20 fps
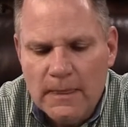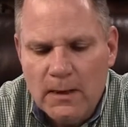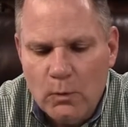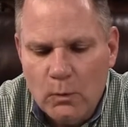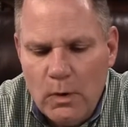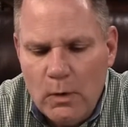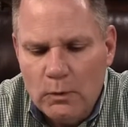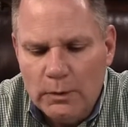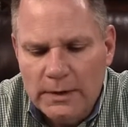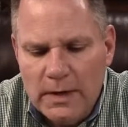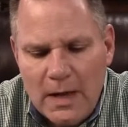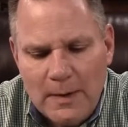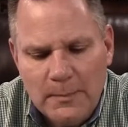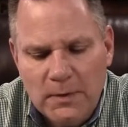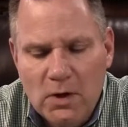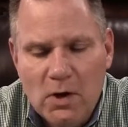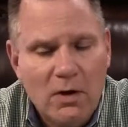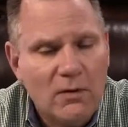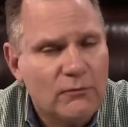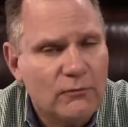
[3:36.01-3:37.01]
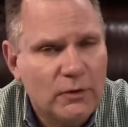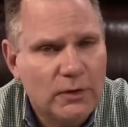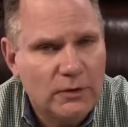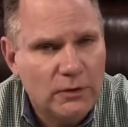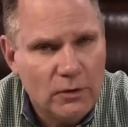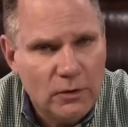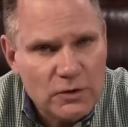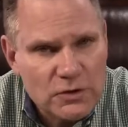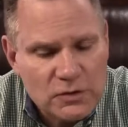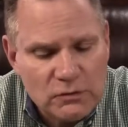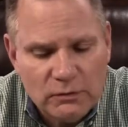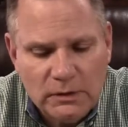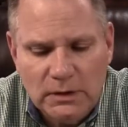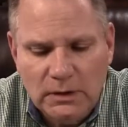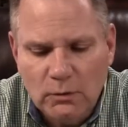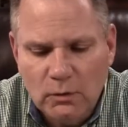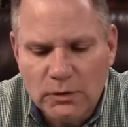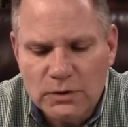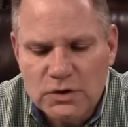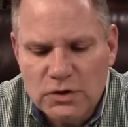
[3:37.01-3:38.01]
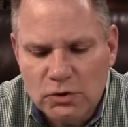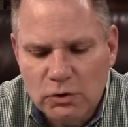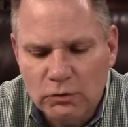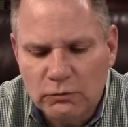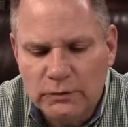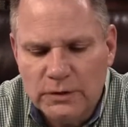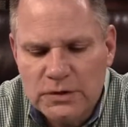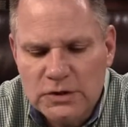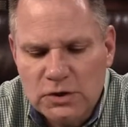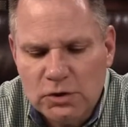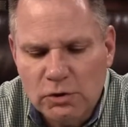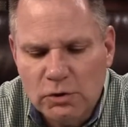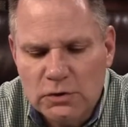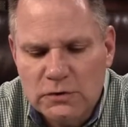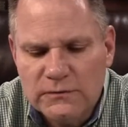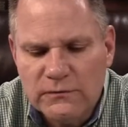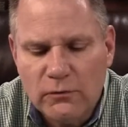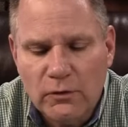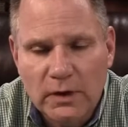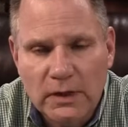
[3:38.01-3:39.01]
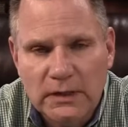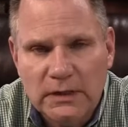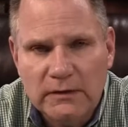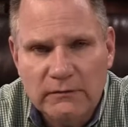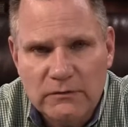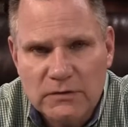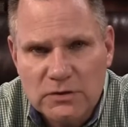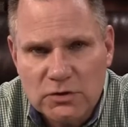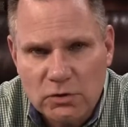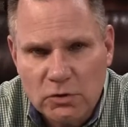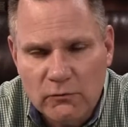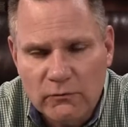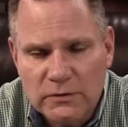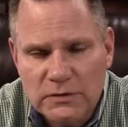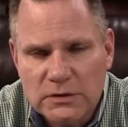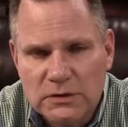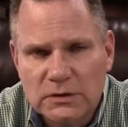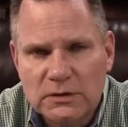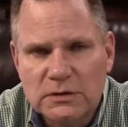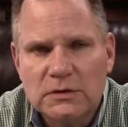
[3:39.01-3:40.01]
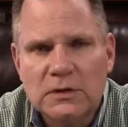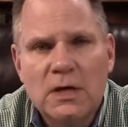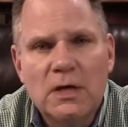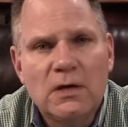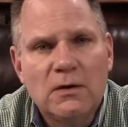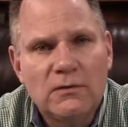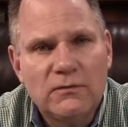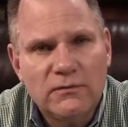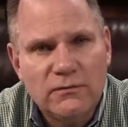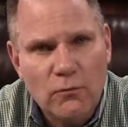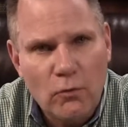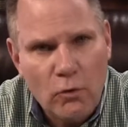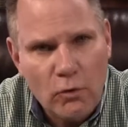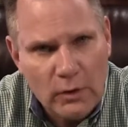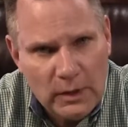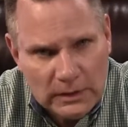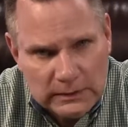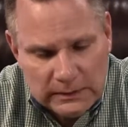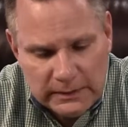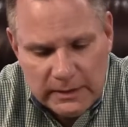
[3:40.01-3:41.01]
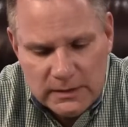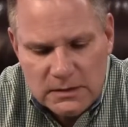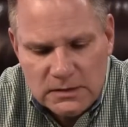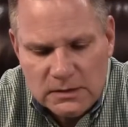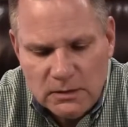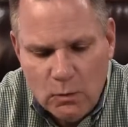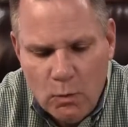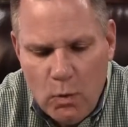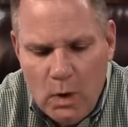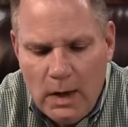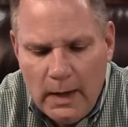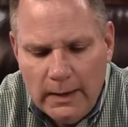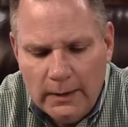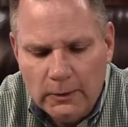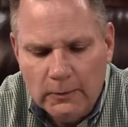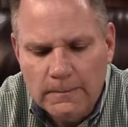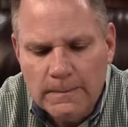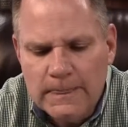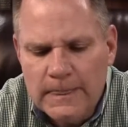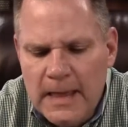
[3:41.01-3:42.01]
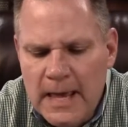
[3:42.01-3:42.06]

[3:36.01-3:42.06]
We will not be offering nursery or children's church for any of the services for at least a while.